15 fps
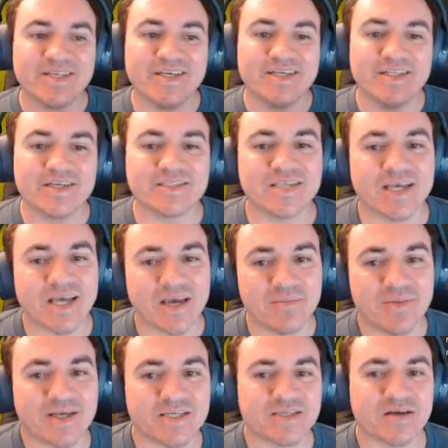looks like I
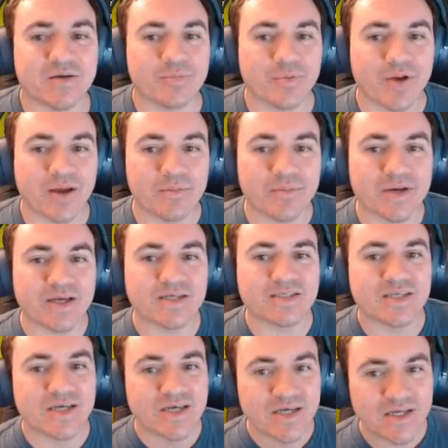messed up, right? Because
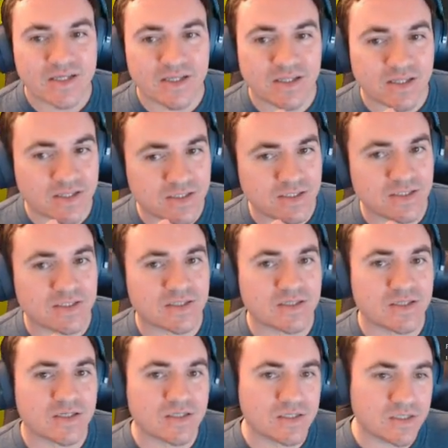this
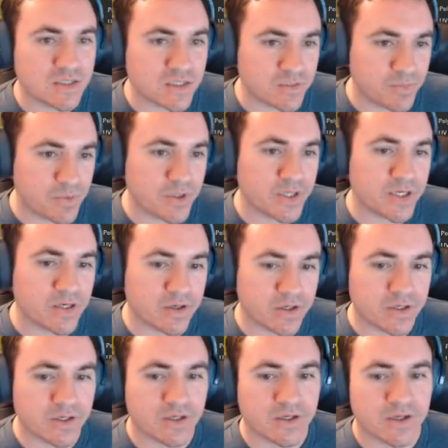looks pretty good,
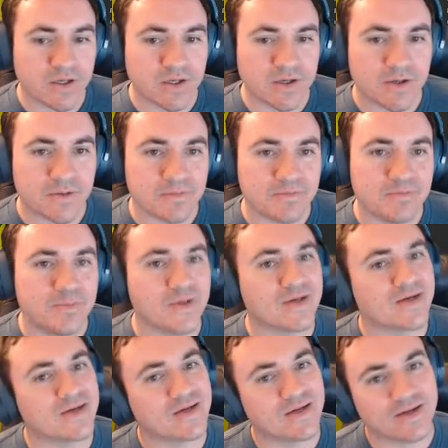but
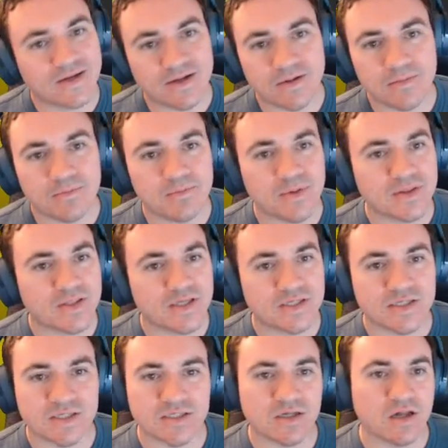this
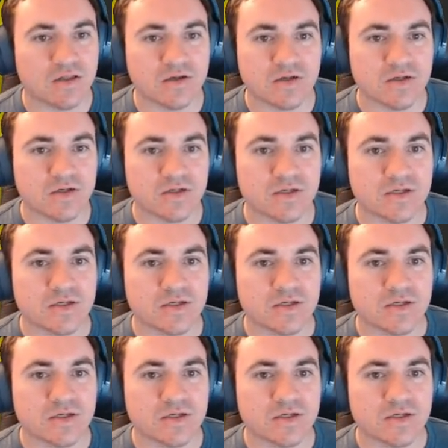does not look good.